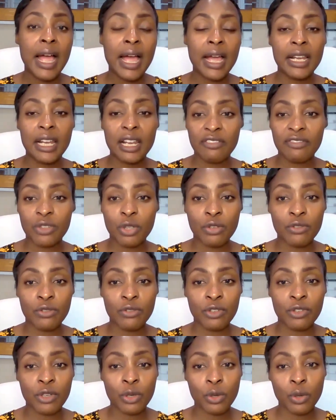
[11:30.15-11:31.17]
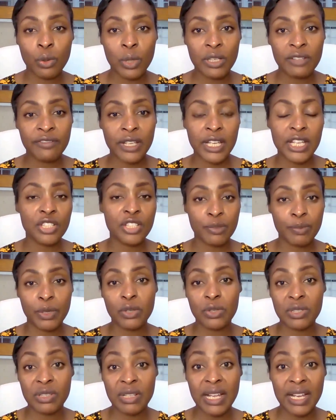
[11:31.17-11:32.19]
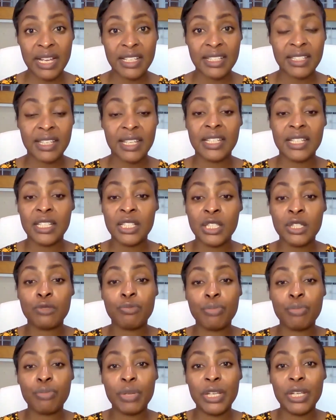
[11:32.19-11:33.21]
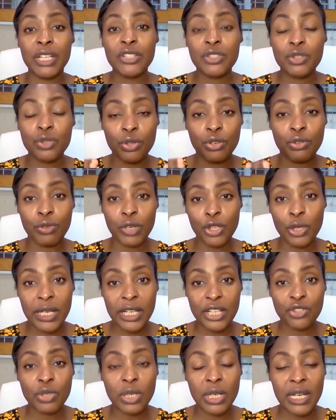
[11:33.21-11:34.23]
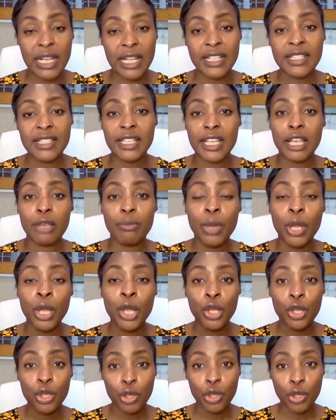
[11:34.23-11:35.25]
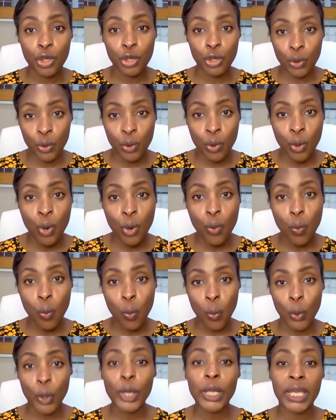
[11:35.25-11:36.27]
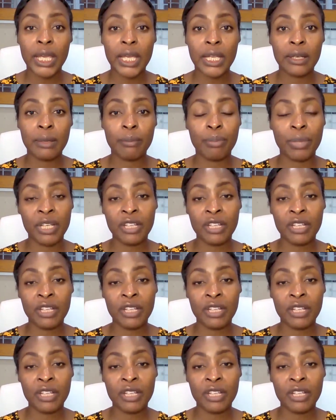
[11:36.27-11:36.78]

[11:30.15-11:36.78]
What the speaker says: I love local qualifications because, like I said, it speaks to the regulatory landscape you work in.